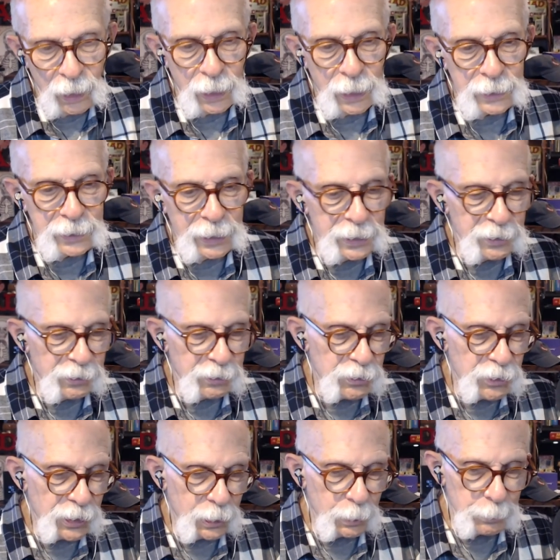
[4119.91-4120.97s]
all right, ladies and
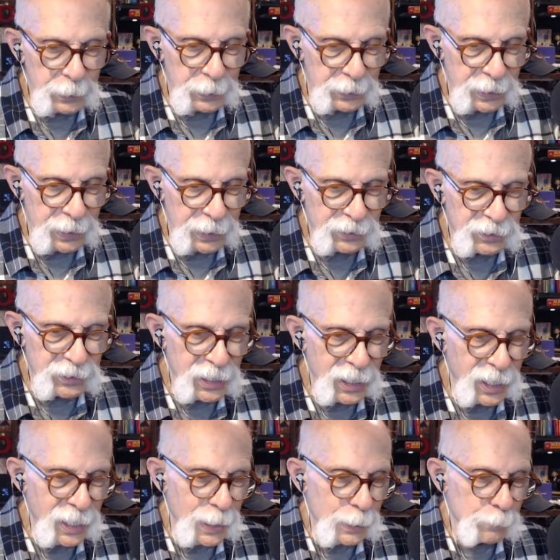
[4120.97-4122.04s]
gentlemen, it's
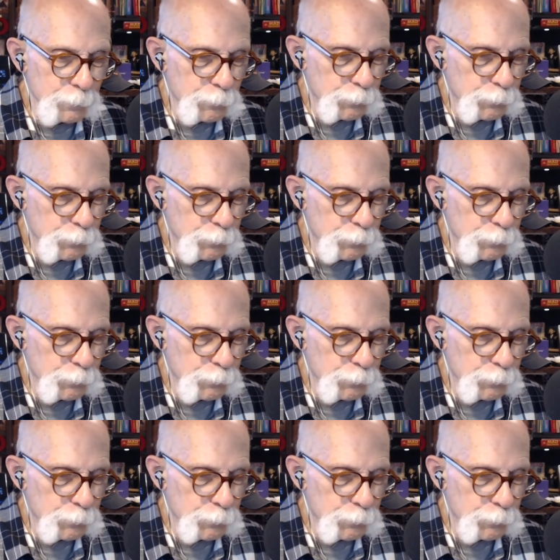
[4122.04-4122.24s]
time